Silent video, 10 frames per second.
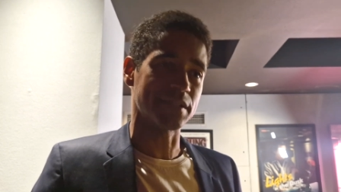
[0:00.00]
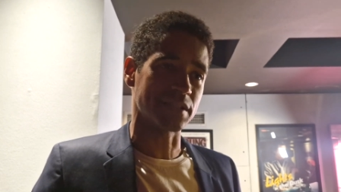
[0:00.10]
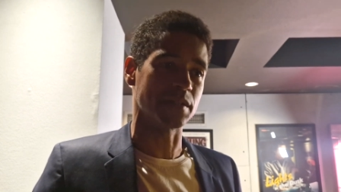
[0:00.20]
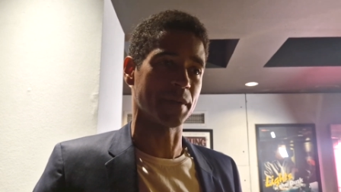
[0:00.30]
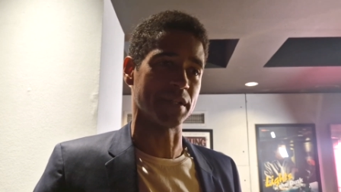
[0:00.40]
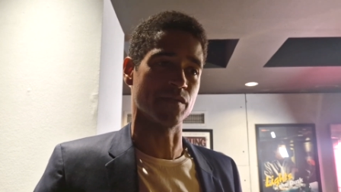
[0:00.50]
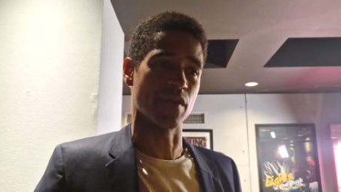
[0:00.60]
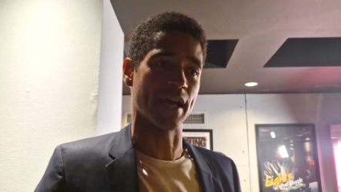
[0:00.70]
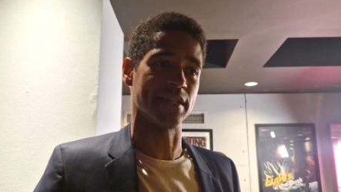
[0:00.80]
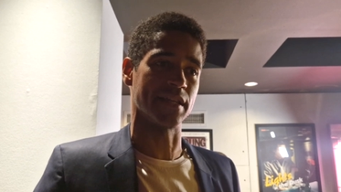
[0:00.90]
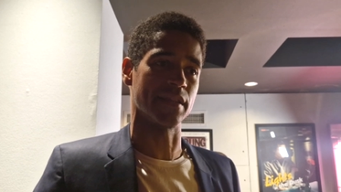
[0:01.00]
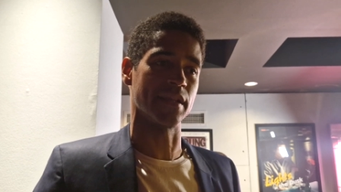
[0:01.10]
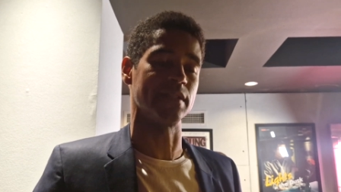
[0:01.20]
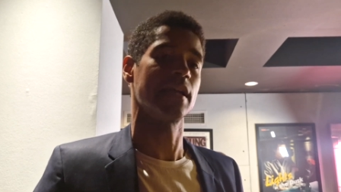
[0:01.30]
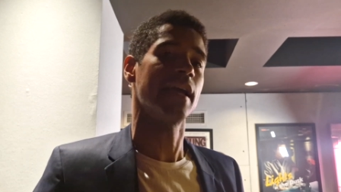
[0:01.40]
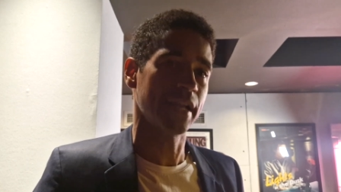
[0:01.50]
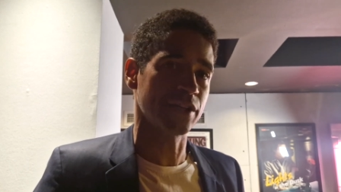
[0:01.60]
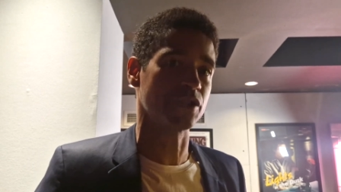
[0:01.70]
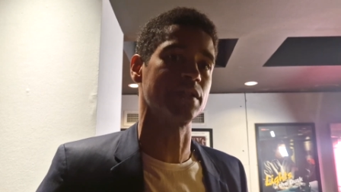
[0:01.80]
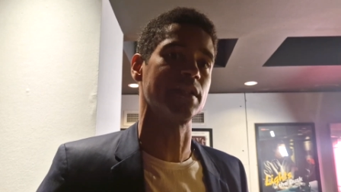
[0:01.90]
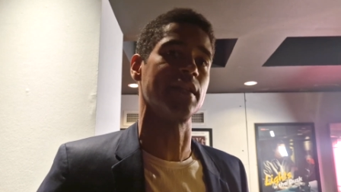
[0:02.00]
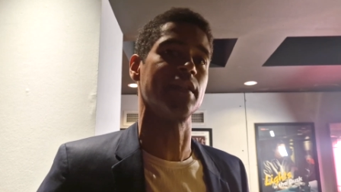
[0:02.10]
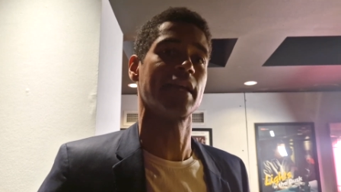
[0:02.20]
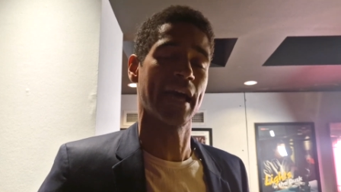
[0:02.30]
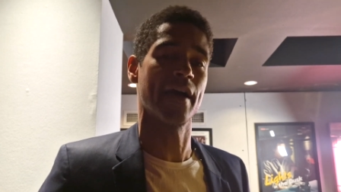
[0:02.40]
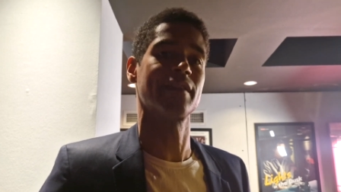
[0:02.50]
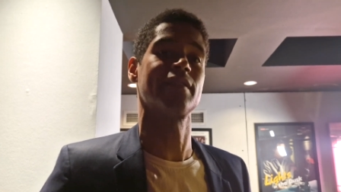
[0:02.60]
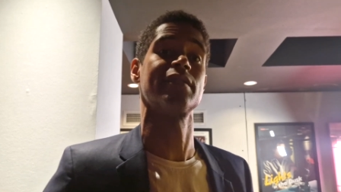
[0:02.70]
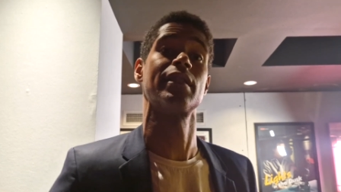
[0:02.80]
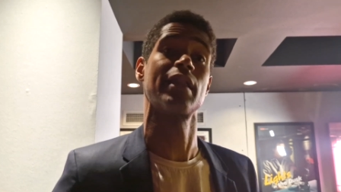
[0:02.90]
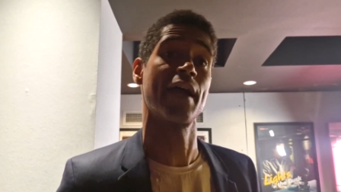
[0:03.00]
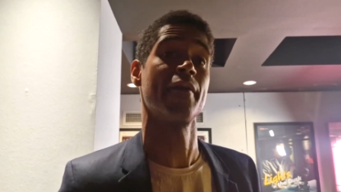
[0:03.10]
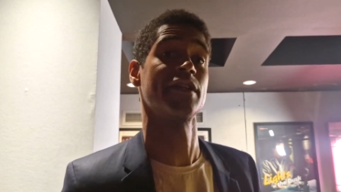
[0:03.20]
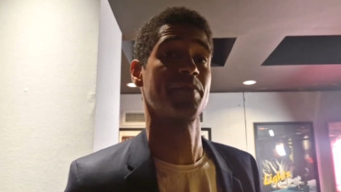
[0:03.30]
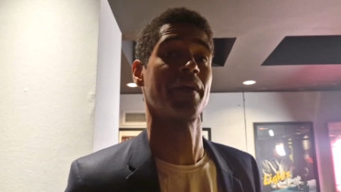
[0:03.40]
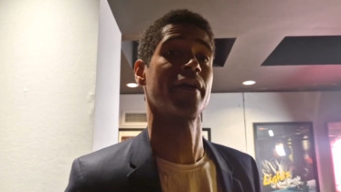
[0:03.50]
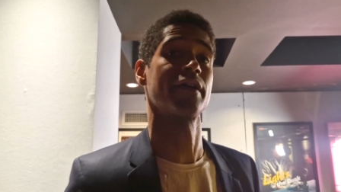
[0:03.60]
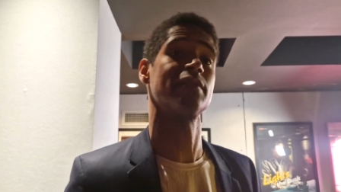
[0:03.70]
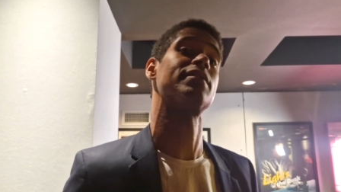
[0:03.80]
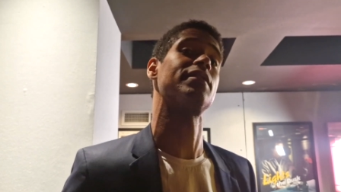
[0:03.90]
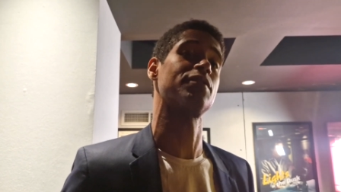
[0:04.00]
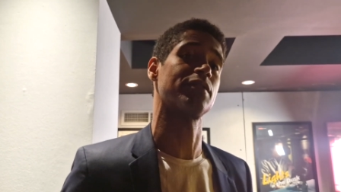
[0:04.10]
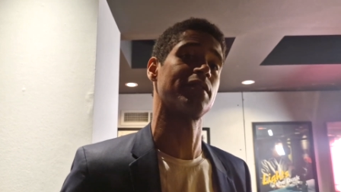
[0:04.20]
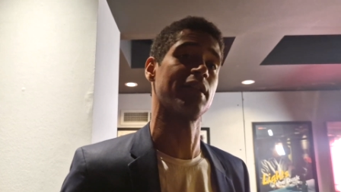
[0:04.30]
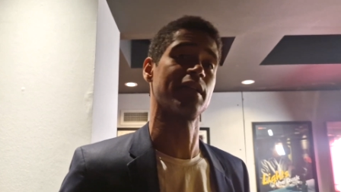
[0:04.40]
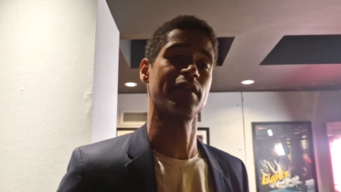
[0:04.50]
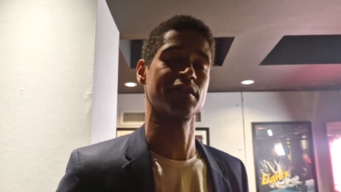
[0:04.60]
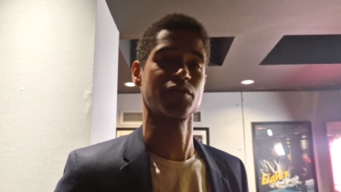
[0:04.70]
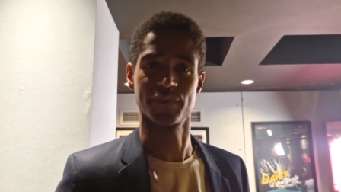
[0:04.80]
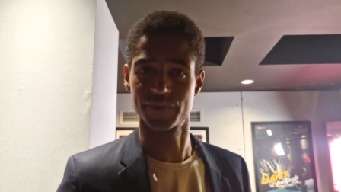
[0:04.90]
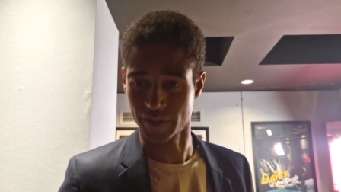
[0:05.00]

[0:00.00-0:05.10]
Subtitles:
is a piece of writing that is interested in the characters and their experience. It's interested in a sort of